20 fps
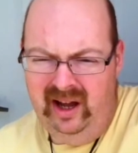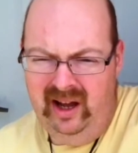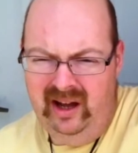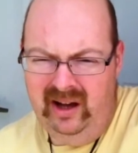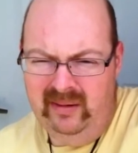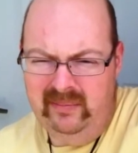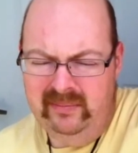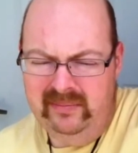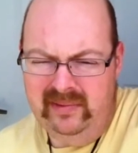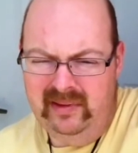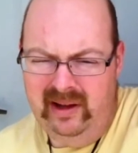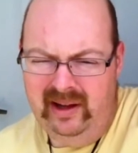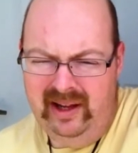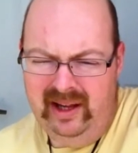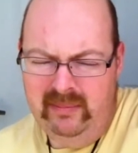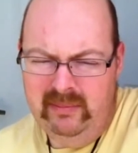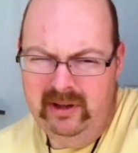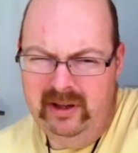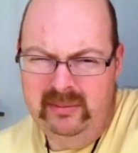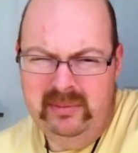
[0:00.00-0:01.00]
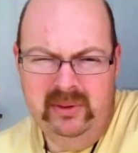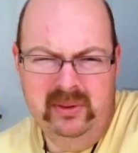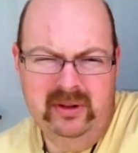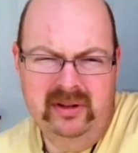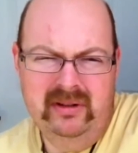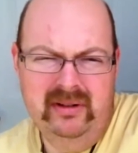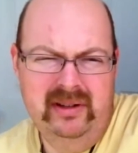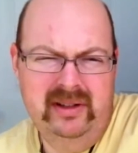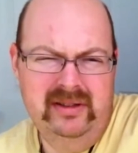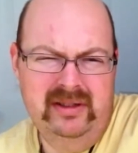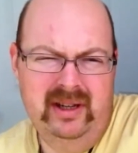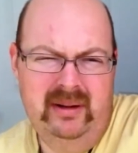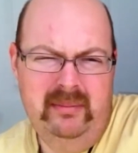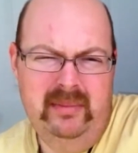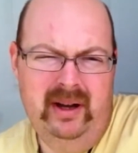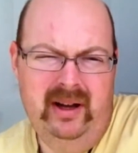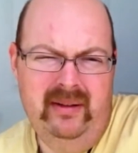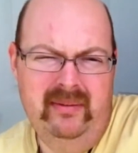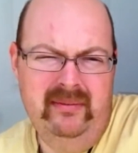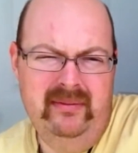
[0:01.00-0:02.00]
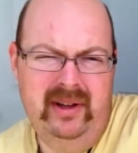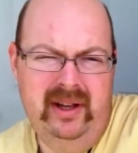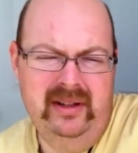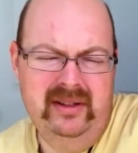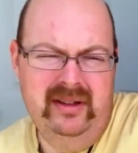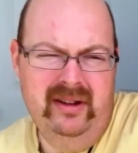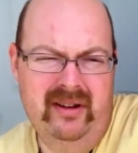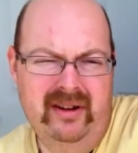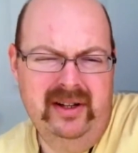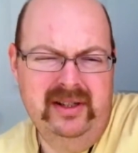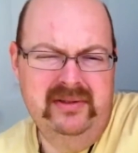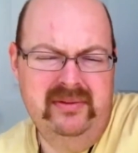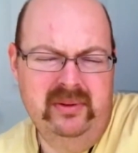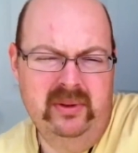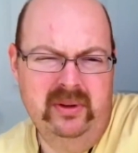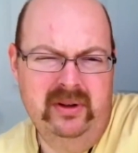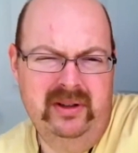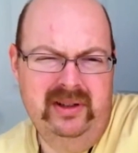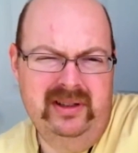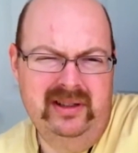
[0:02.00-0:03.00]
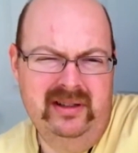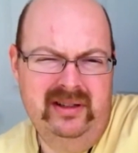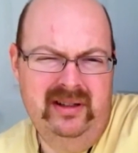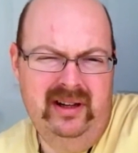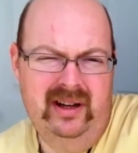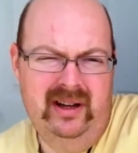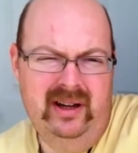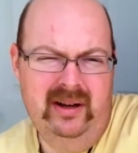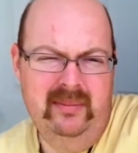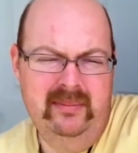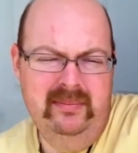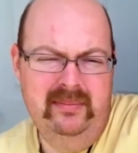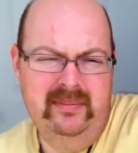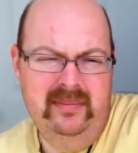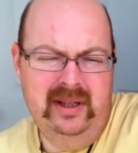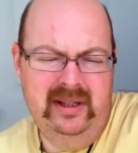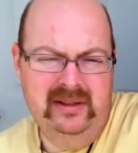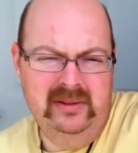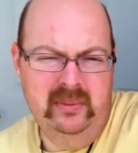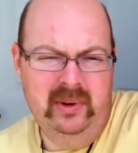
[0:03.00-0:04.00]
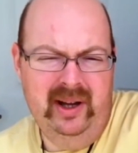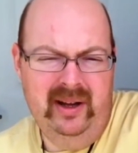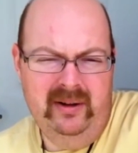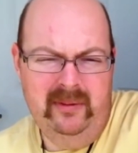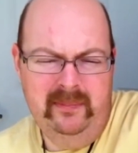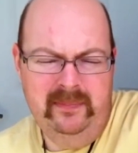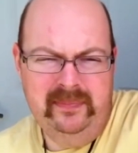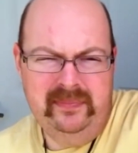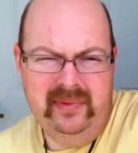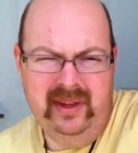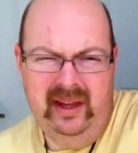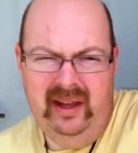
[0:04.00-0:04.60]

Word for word: Um, I am going to be ordering some uh, vent guards for it um, as well,